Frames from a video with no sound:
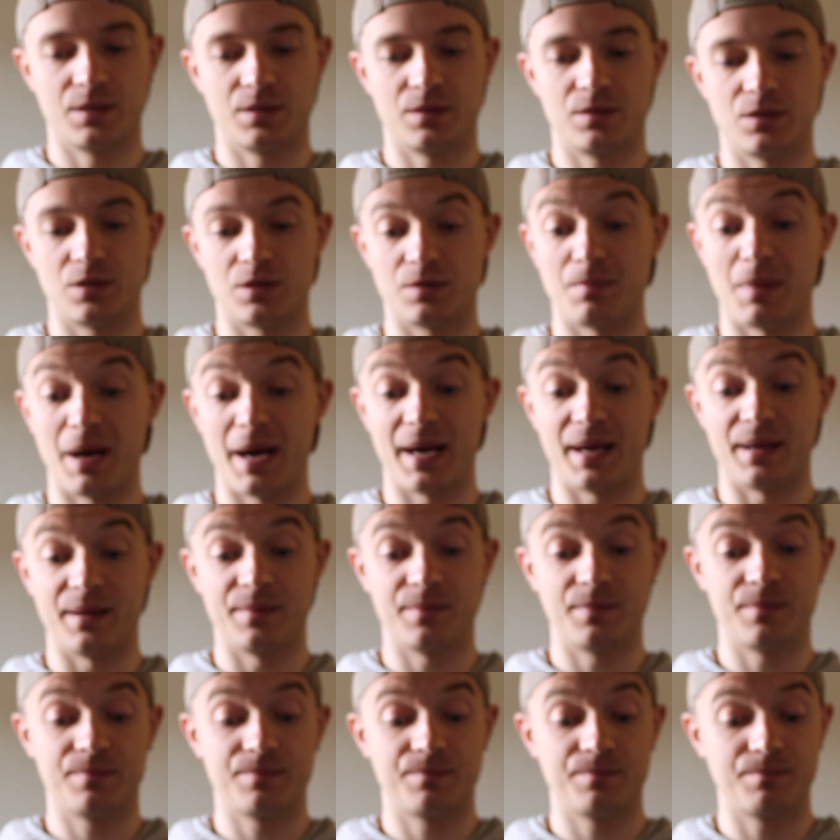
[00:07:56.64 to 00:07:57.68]
Just my
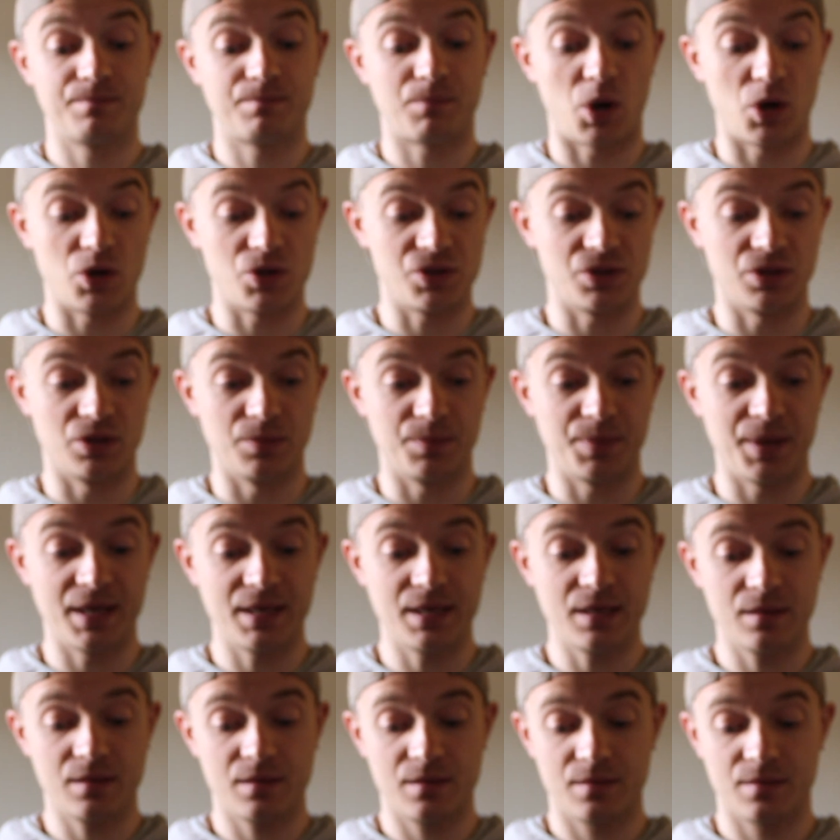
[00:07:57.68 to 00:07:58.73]
personal
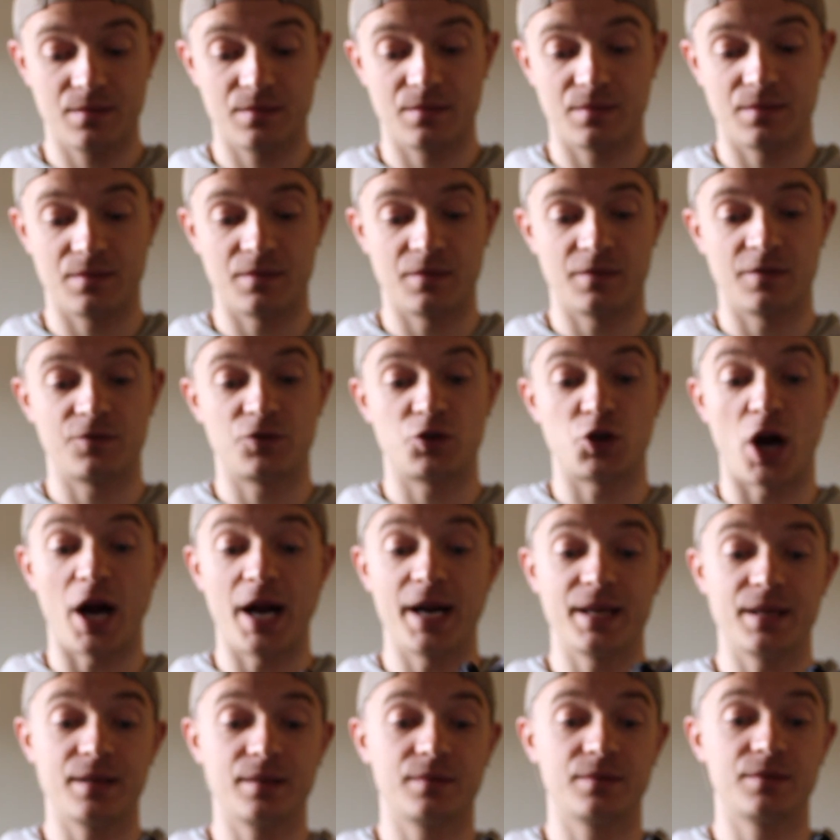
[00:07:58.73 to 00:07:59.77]
opinion. I've
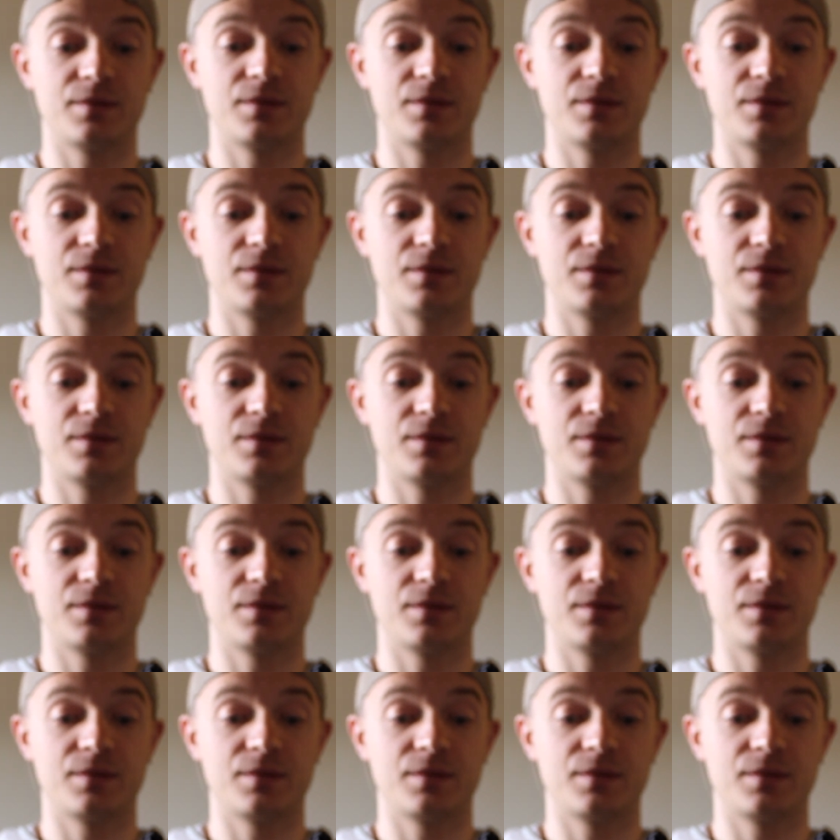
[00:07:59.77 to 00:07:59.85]
tried it,